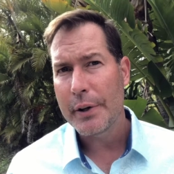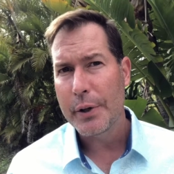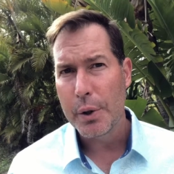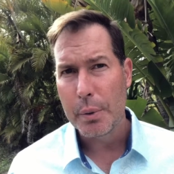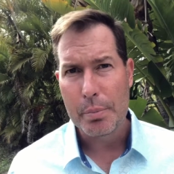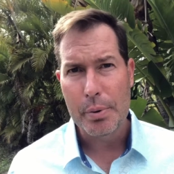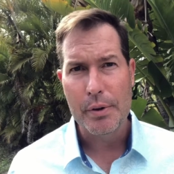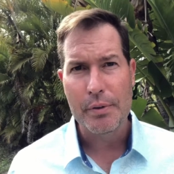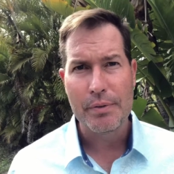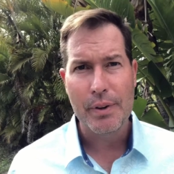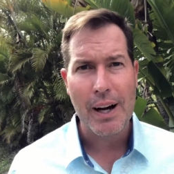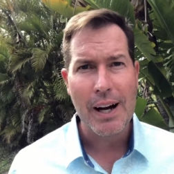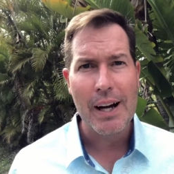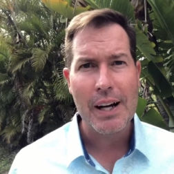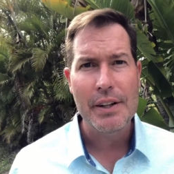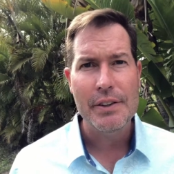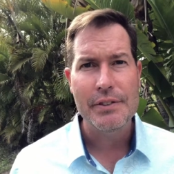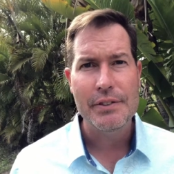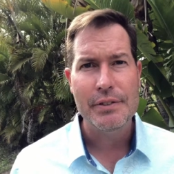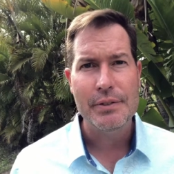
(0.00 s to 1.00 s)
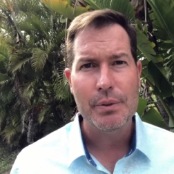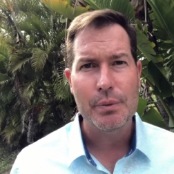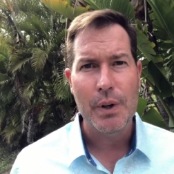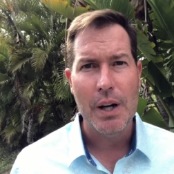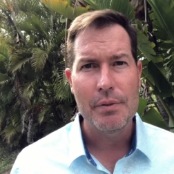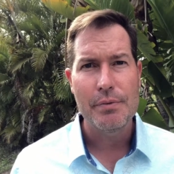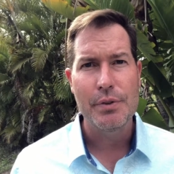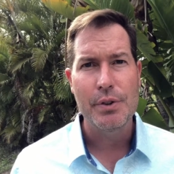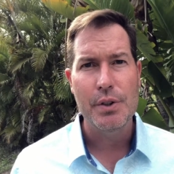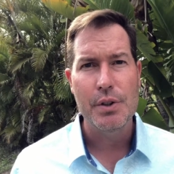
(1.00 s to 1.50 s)
who provides
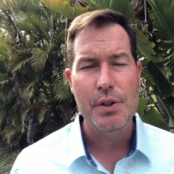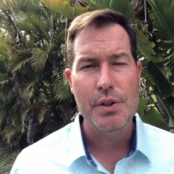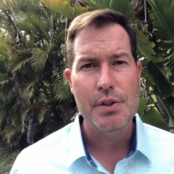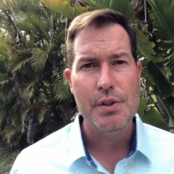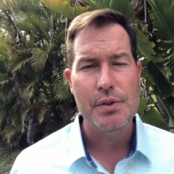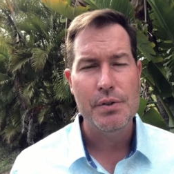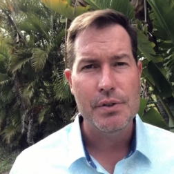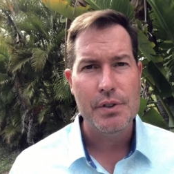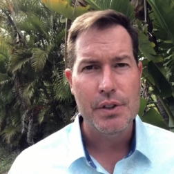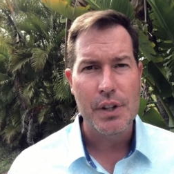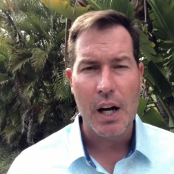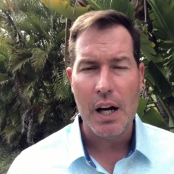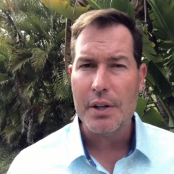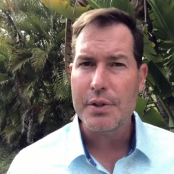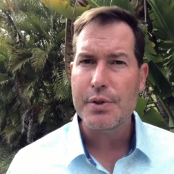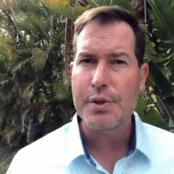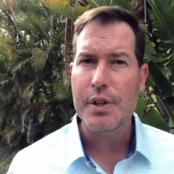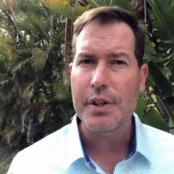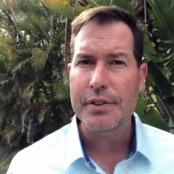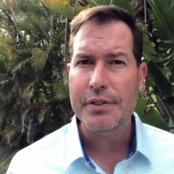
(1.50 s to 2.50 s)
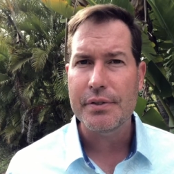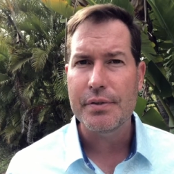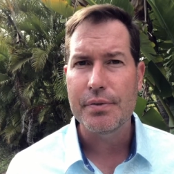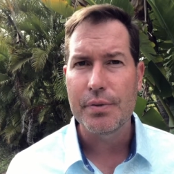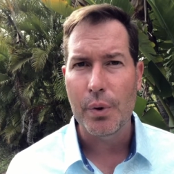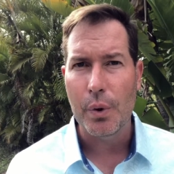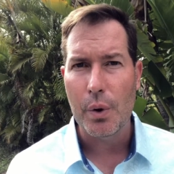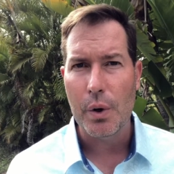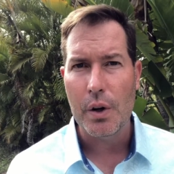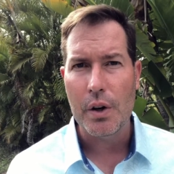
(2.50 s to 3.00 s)
refuge, not just
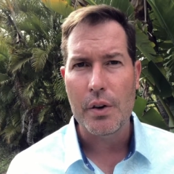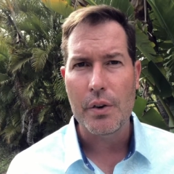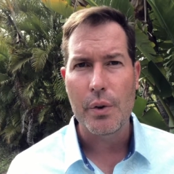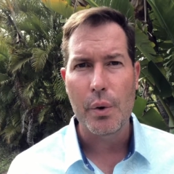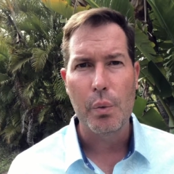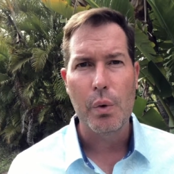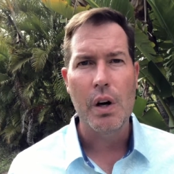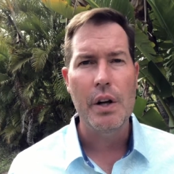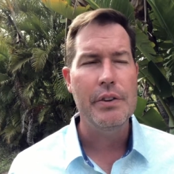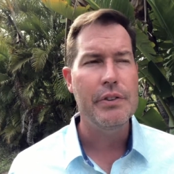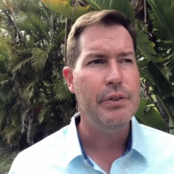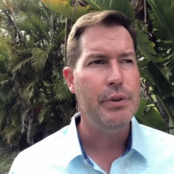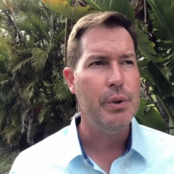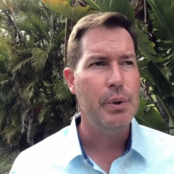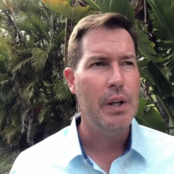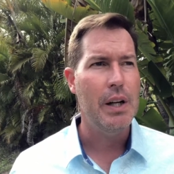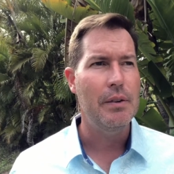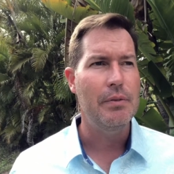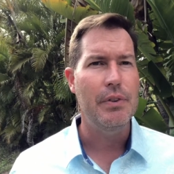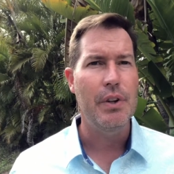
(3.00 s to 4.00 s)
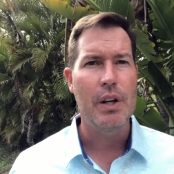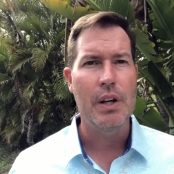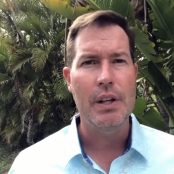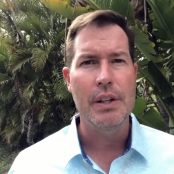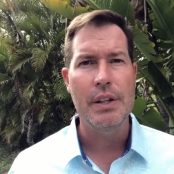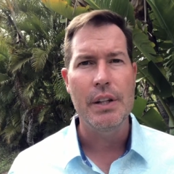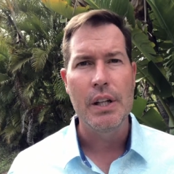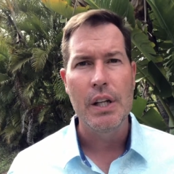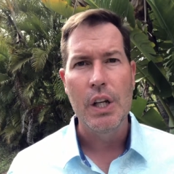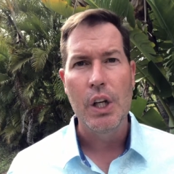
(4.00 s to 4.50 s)
for the ones who have
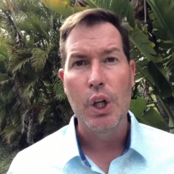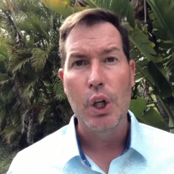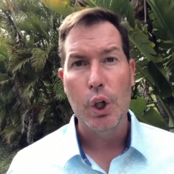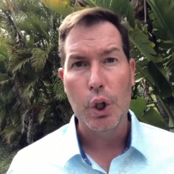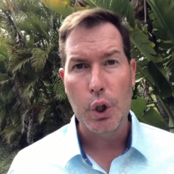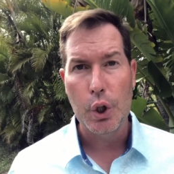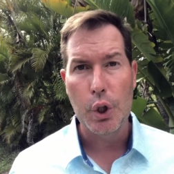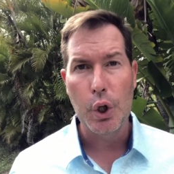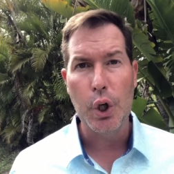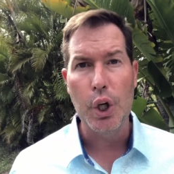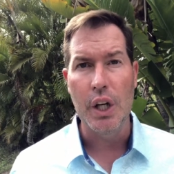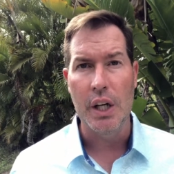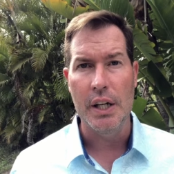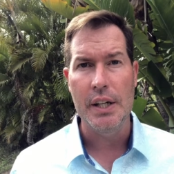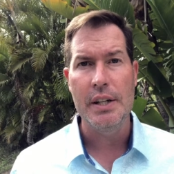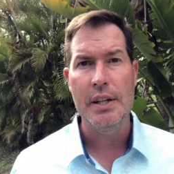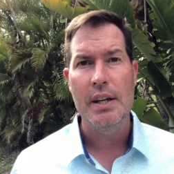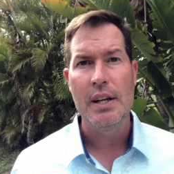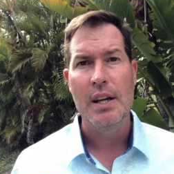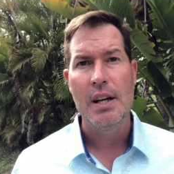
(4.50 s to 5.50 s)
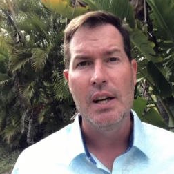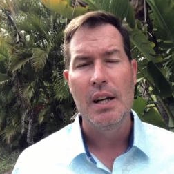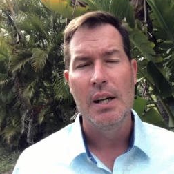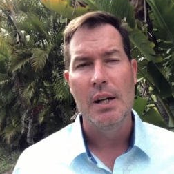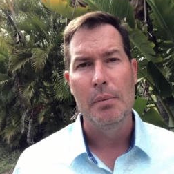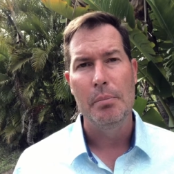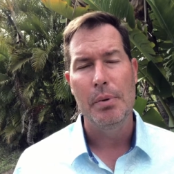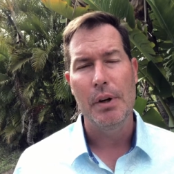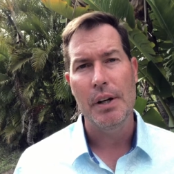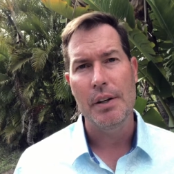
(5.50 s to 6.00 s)
done good,
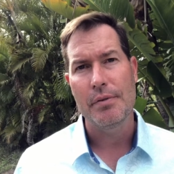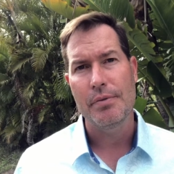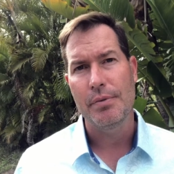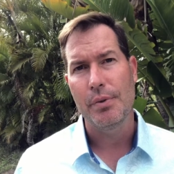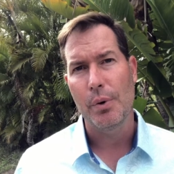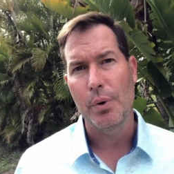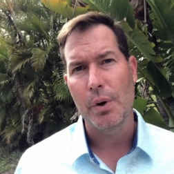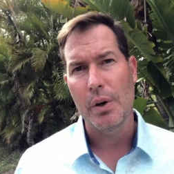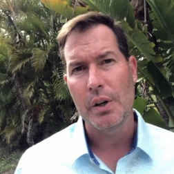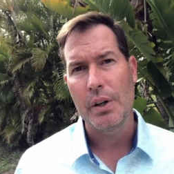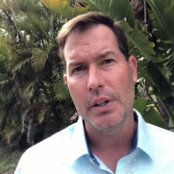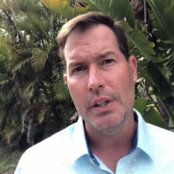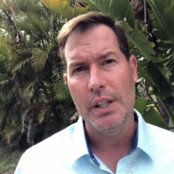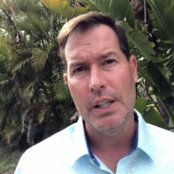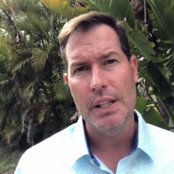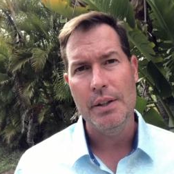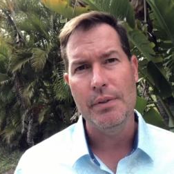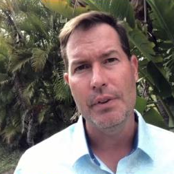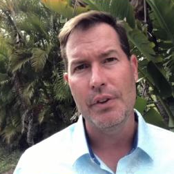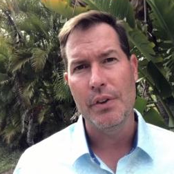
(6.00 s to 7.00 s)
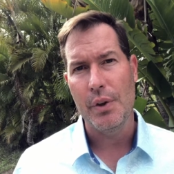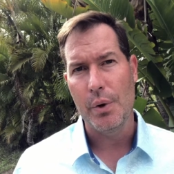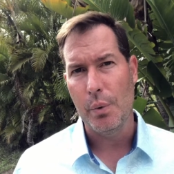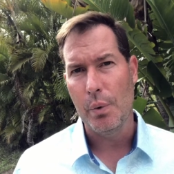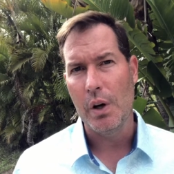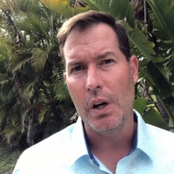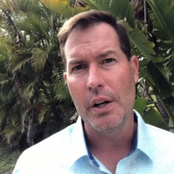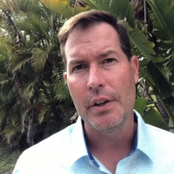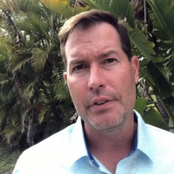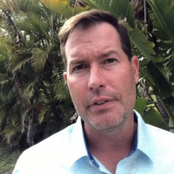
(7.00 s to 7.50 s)
but for even the
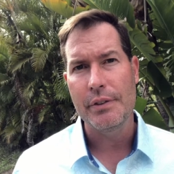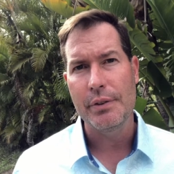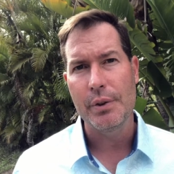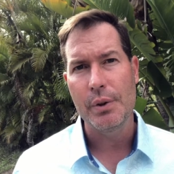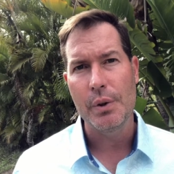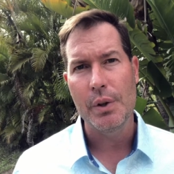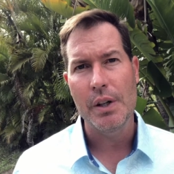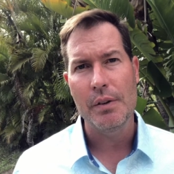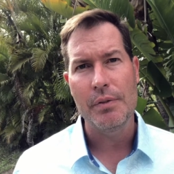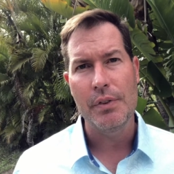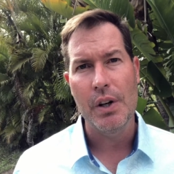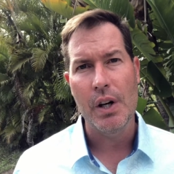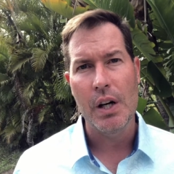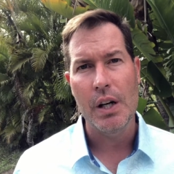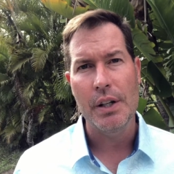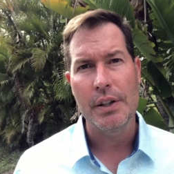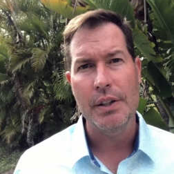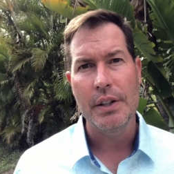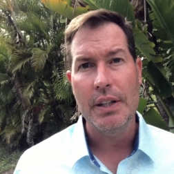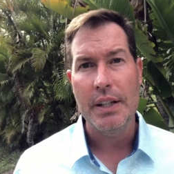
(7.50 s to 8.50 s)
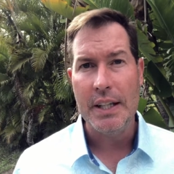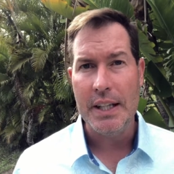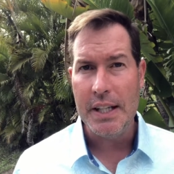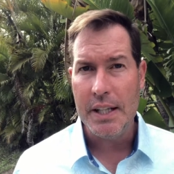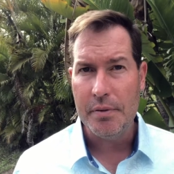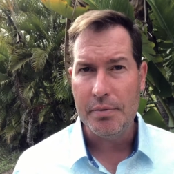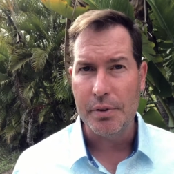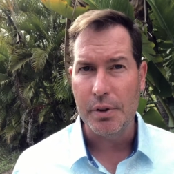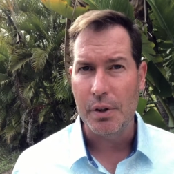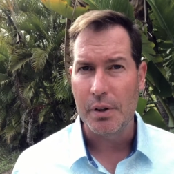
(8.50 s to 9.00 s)
ones who have done
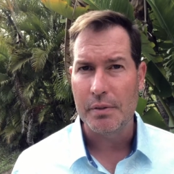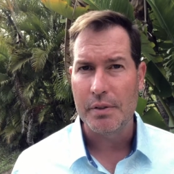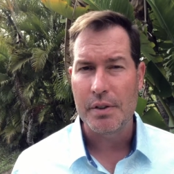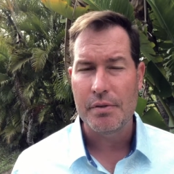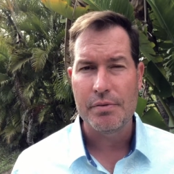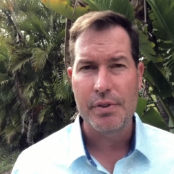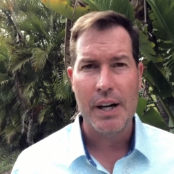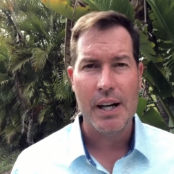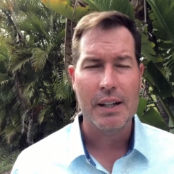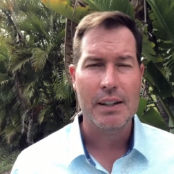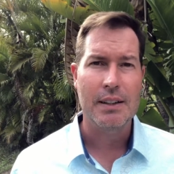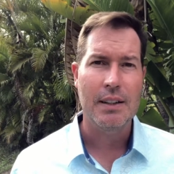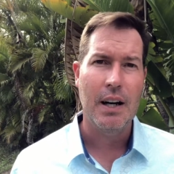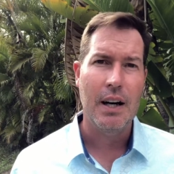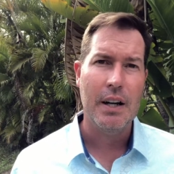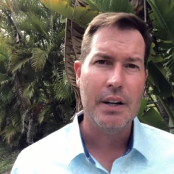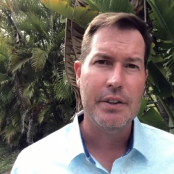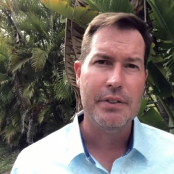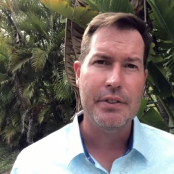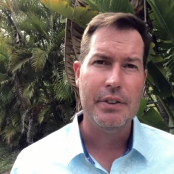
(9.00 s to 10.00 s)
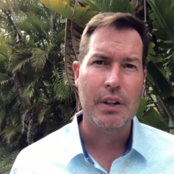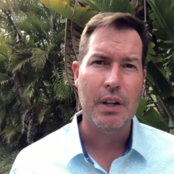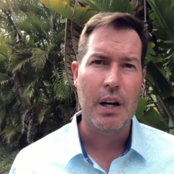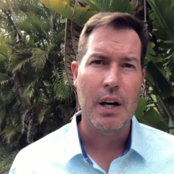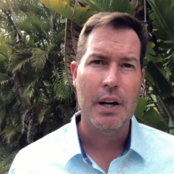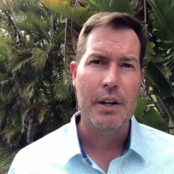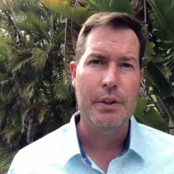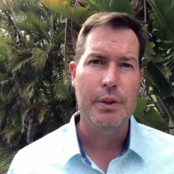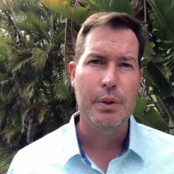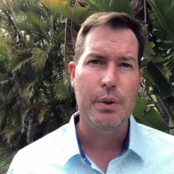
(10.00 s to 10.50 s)
evil. In fact, God is a
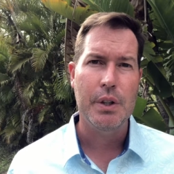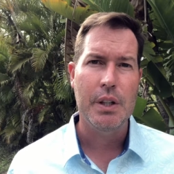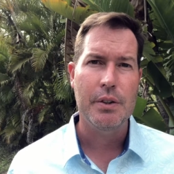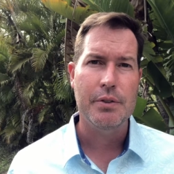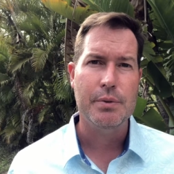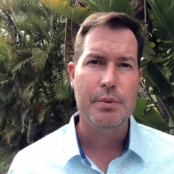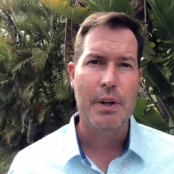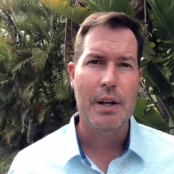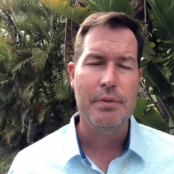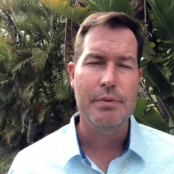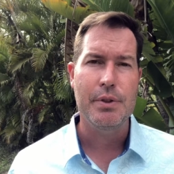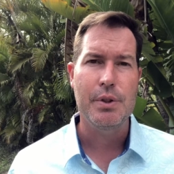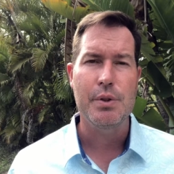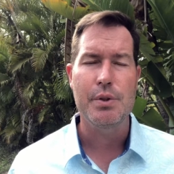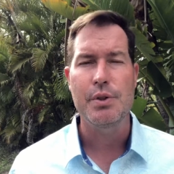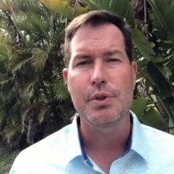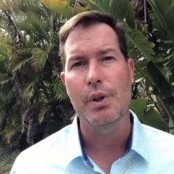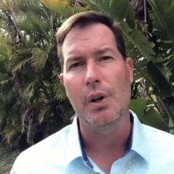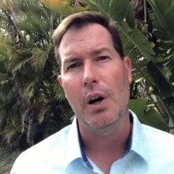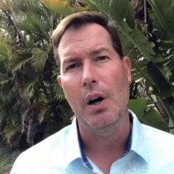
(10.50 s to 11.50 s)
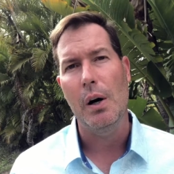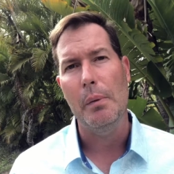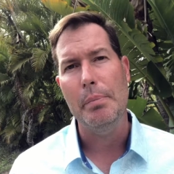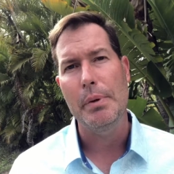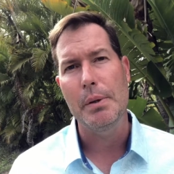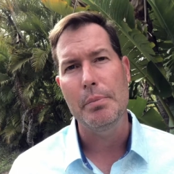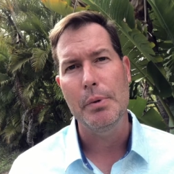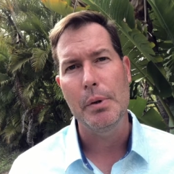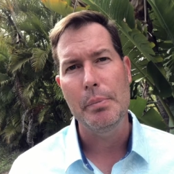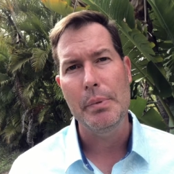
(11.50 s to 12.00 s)
God who gives refuge to all
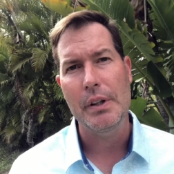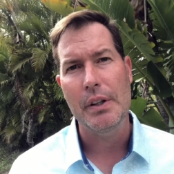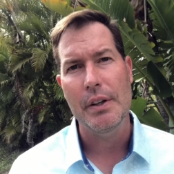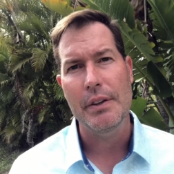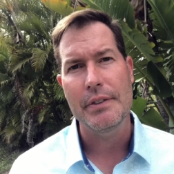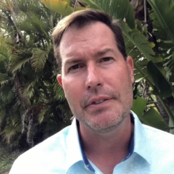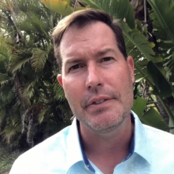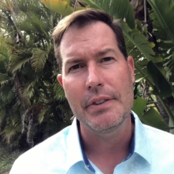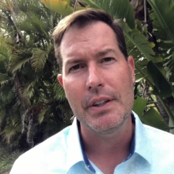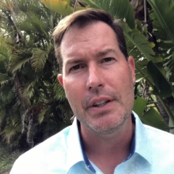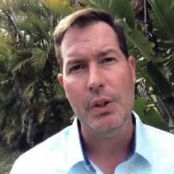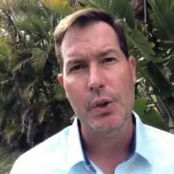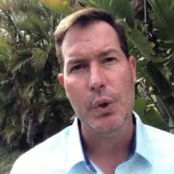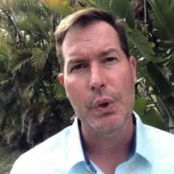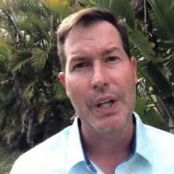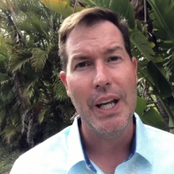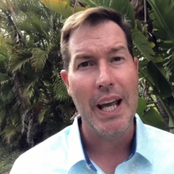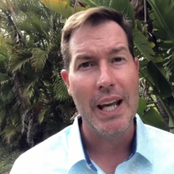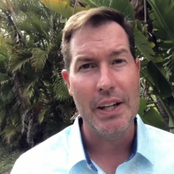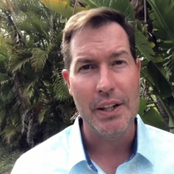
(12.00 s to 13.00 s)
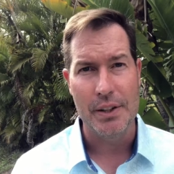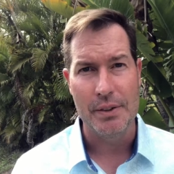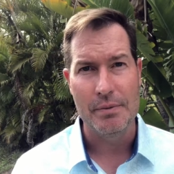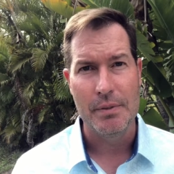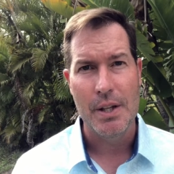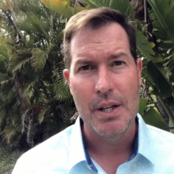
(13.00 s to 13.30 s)
people because he created